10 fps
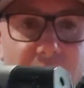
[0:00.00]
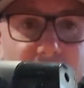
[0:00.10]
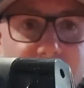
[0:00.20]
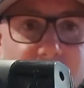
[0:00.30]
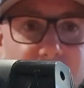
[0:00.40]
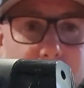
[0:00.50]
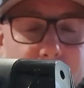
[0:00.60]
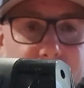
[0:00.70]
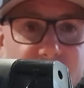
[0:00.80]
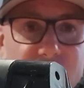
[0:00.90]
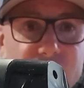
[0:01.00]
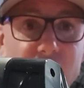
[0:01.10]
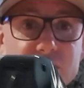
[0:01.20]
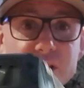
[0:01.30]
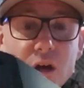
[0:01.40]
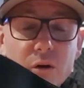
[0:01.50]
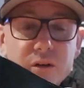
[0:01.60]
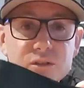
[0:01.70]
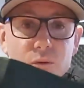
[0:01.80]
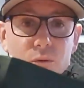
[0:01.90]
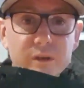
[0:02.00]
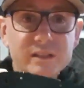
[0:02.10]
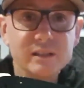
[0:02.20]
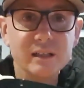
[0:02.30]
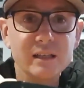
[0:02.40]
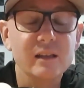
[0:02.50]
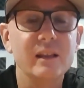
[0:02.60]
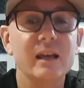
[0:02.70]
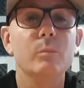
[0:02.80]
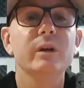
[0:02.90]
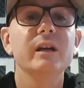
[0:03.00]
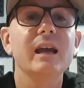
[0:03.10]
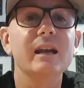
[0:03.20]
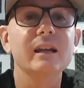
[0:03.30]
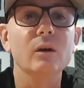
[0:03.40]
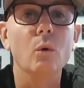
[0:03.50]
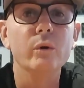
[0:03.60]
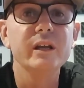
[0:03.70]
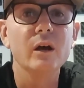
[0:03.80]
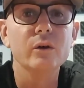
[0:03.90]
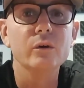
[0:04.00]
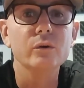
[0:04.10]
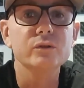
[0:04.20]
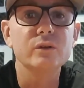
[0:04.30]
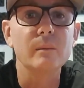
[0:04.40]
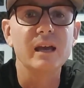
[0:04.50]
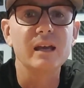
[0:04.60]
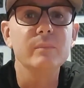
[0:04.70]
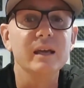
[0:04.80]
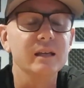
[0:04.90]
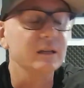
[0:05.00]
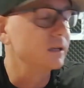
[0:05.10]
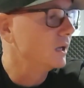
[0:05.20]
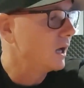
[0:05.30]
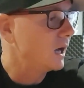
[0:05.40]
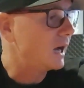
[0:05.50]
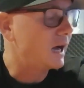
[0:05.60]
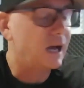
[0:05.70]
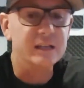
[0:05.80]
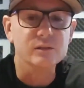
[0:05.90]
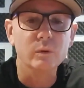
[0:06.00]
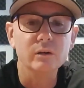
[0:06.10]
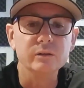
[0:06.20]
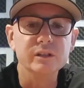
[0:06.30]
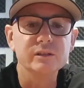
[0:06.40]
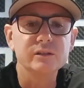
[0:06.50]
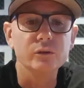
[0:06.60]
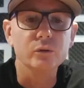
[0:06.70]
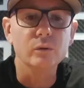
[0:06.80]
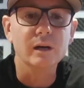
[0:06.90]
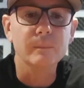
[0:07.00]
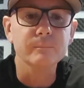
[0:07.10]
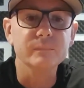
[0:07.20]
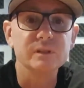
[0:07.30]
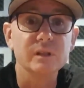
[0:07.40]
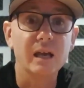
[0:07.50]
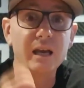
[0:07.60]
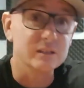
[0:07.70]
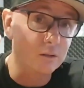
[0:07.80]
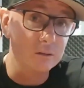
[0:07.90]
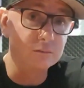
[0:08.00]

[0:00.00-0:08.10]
As far as I know, I just saw recently that they're bringing out an audio strap headband as well, just to, and it's got